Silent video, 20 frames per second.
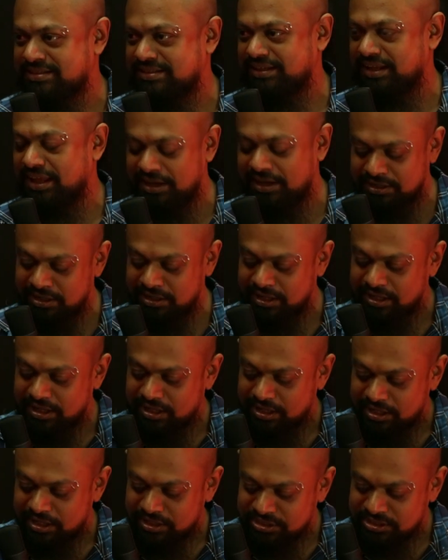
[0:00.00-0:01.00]
in the
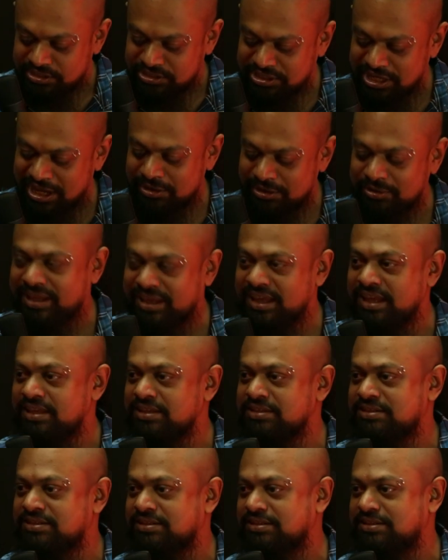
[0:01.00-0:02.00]
latest
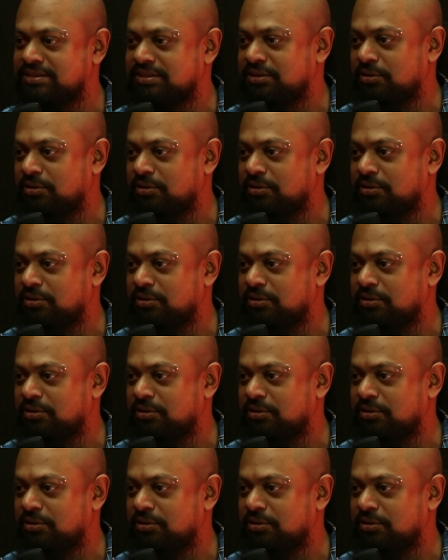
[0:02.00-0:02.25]
Shanuki's yeah.